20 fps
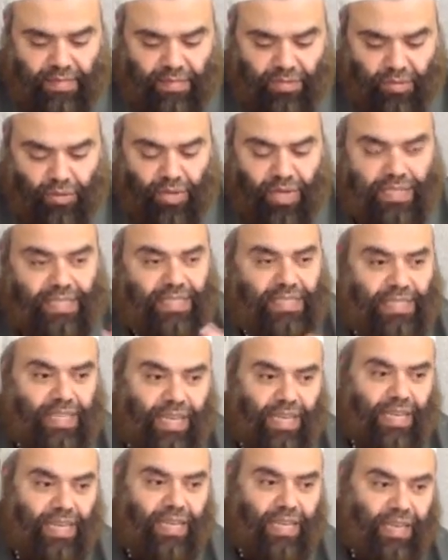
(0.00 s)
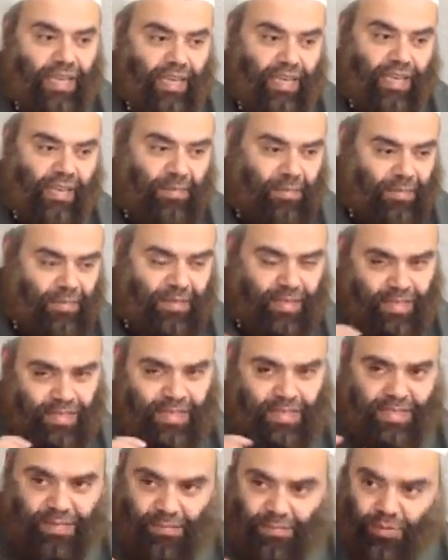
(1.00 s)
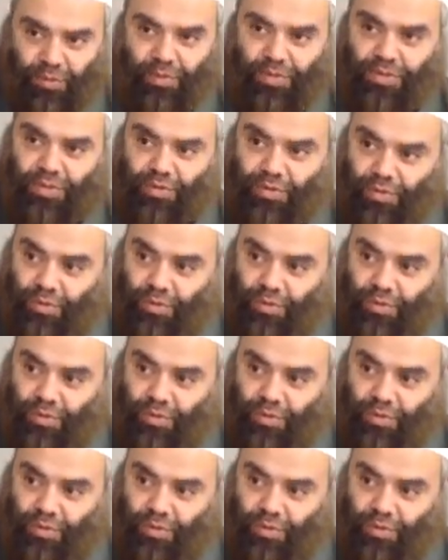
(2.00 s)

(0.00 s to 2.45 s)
So that's this is important